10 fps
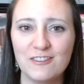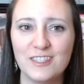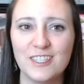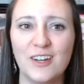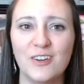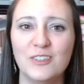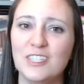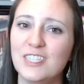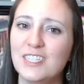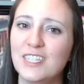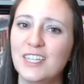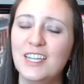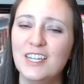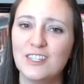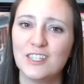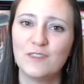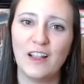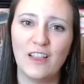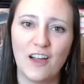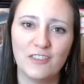so just
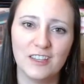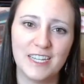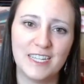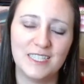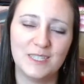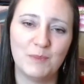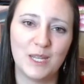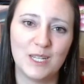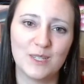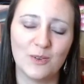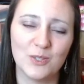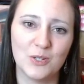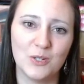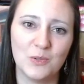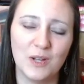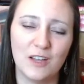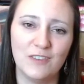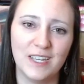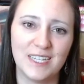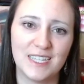fell off the list, but it's also a
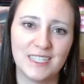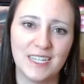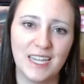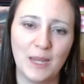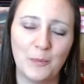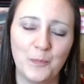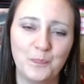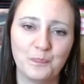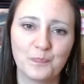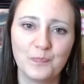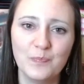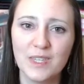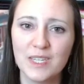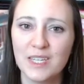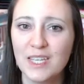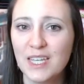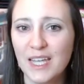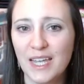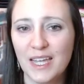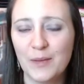fantastic game.
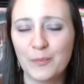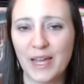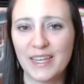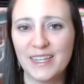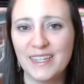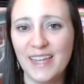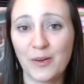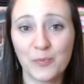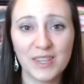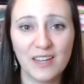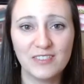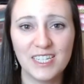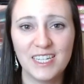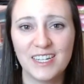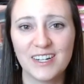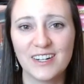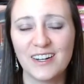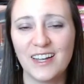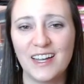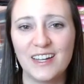But yeah, we'd love to hear
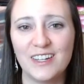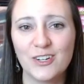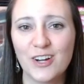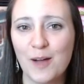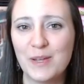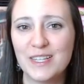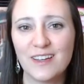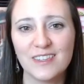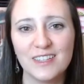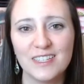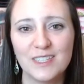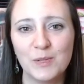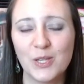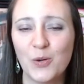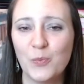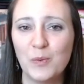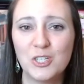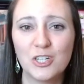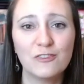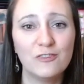your comments on the list below. What
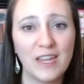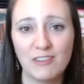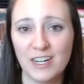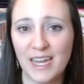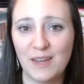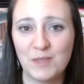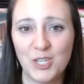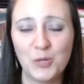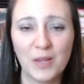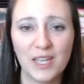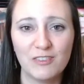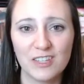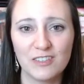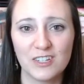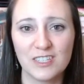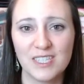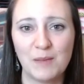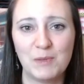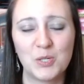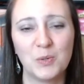was your favorite game that you played for the first
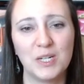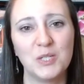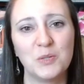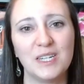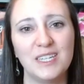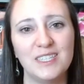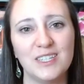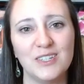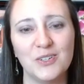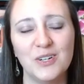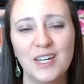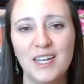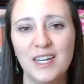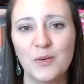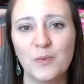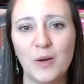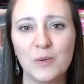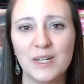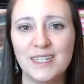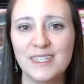time in 2022? What
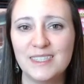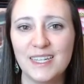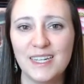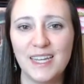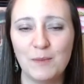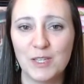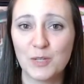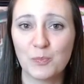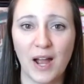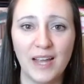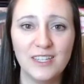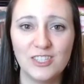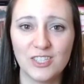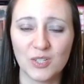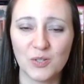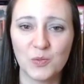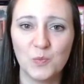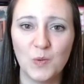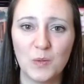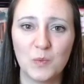was a game that surprised you?
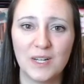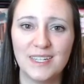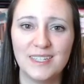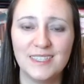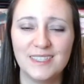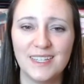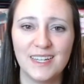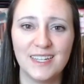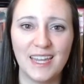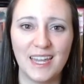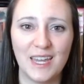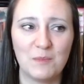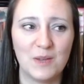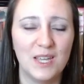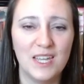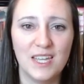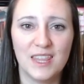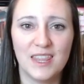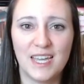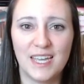What was a game
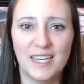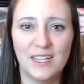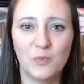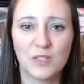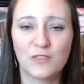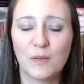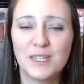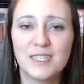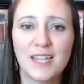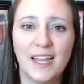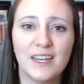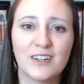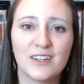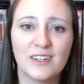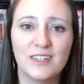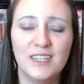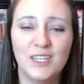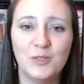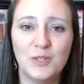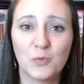that was from a designer that
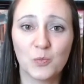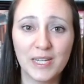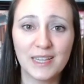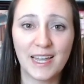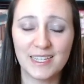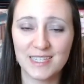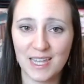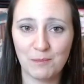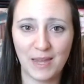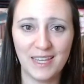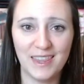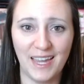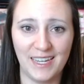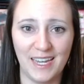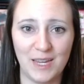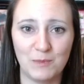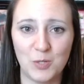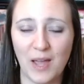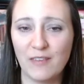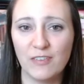you didn't realize they made that game? Do
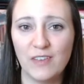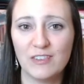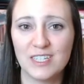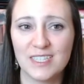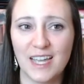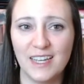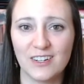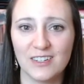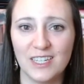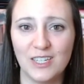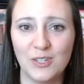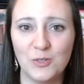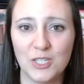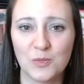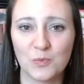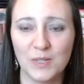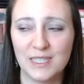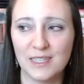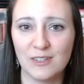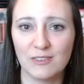you have a favorite designer that you just
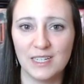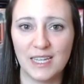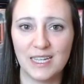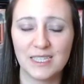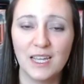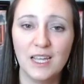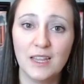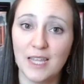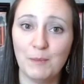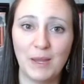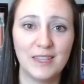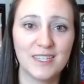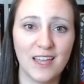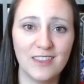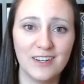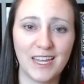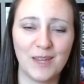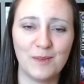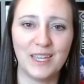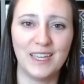recently realized they made this other
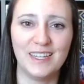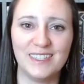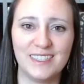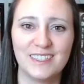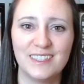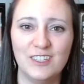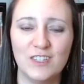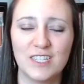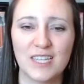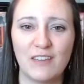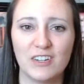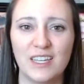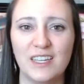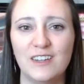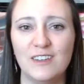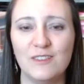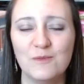game and you've discovered it and